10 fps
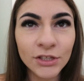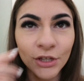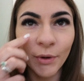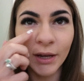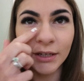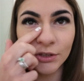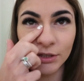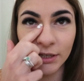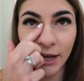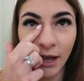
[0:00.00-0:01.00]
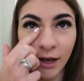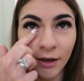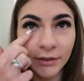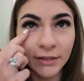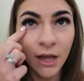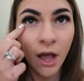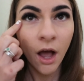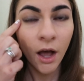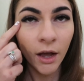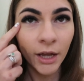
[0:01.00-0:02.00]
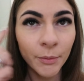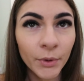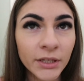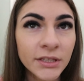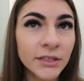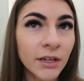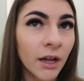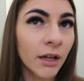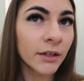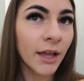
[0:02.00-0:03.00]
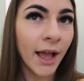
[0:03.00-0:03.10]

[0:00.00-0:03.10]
So I literally had hybrids done